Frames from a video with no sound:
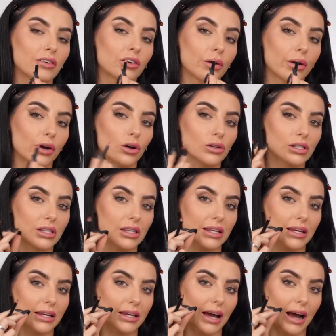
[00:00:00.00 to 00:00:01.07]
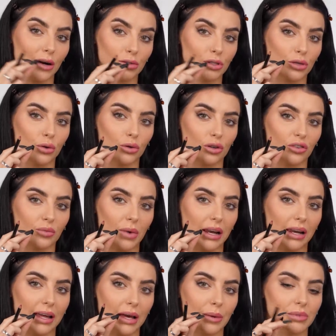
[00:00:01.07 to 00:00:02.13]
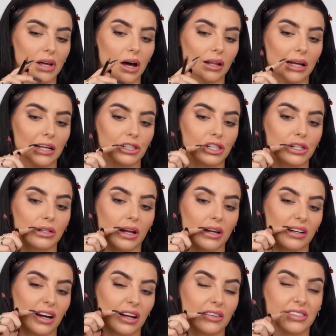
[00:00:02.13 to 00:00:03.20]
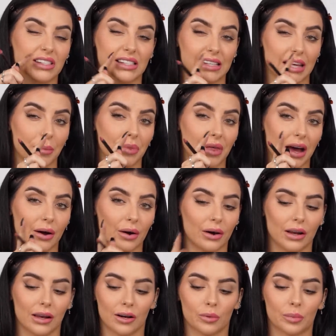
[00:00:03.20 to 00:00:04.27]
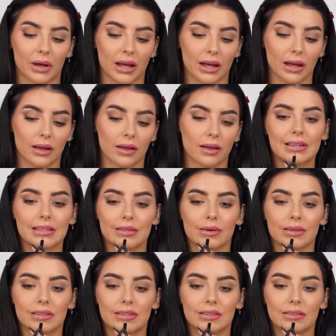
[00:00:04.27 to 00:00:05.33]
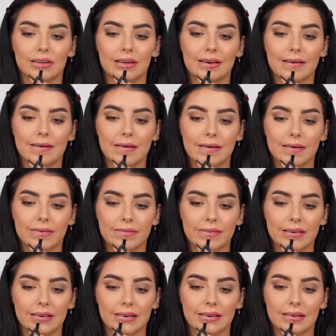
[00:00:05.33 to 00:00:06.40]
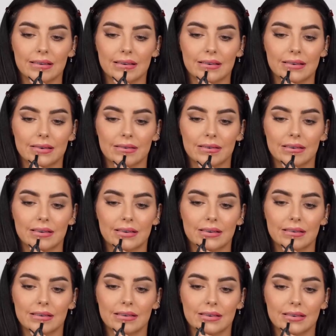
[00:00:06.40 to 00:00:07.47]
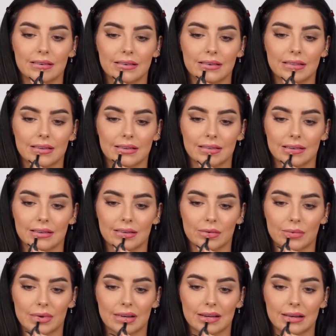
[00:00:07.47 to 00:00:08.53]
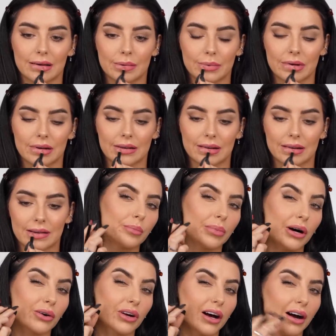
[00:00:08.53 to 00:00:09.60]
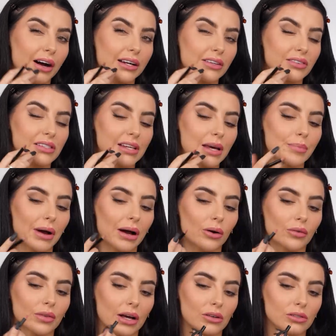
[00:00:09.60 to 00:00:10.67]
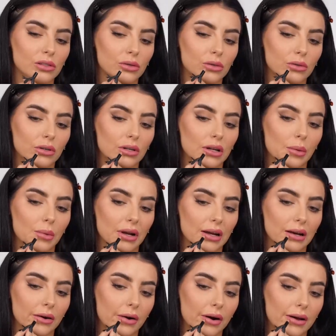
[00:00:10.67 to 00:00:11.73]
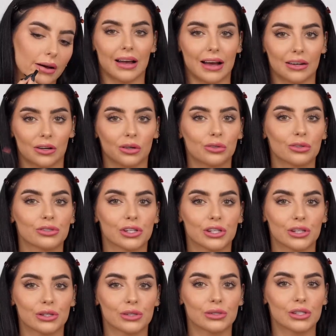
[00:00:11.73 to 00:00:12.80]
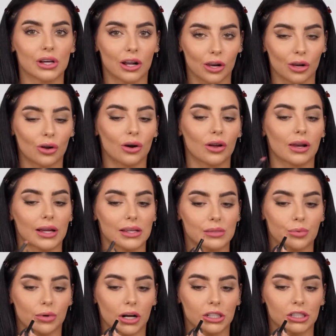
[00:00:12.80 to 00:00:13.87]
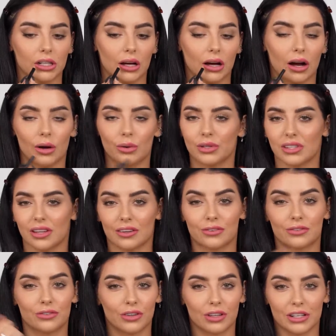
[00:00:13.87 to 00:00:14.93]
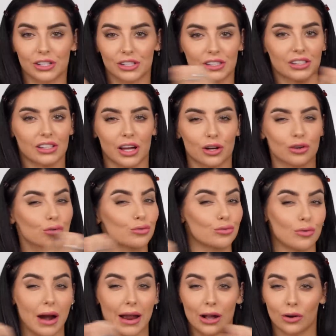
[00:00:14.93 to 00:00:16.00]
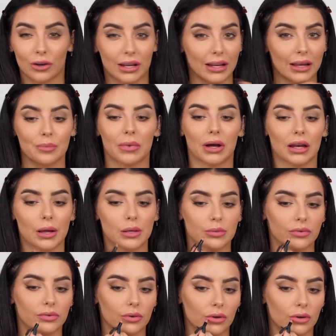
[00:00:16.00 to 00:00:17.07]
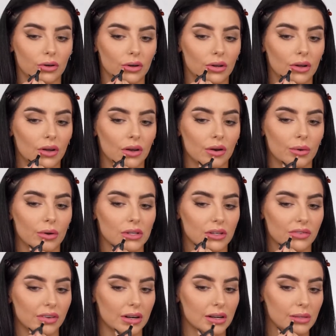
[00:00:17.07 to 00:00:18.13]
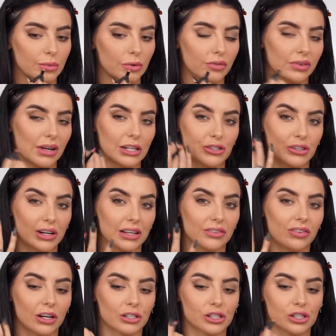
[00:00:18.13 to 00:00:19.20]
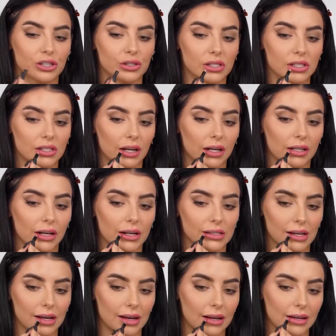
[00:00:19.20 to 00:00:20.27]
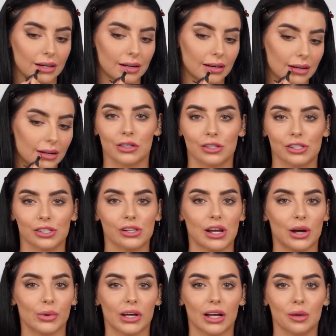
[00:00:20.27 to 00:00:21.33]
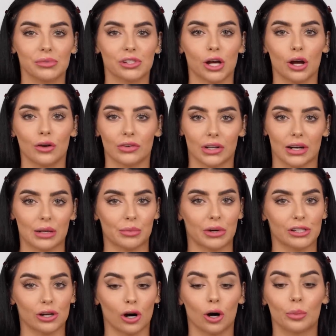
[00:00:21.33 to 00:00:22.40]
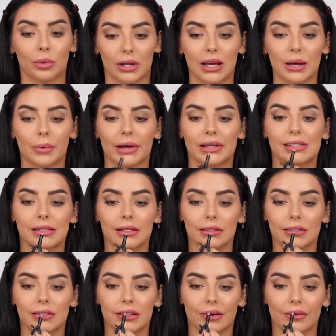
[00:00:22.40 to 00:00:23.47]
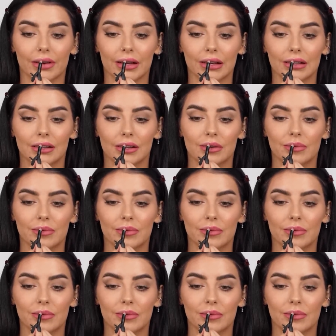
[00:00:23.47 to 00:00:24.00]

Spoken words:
of going onto the outer corner of my lips, I'll actually like kind of skip that out a little bit. So I'll still go fairly low in the center of my lip, but I'll kind of skip out on the outer corner a little bit now. And I'll also use a lot less pressure. I was like fully just like crayoning in my lips before, whereas I find it's more flattering if I just use a slightly lighter hand. So now when it comes to overlining my top lip, I still do it,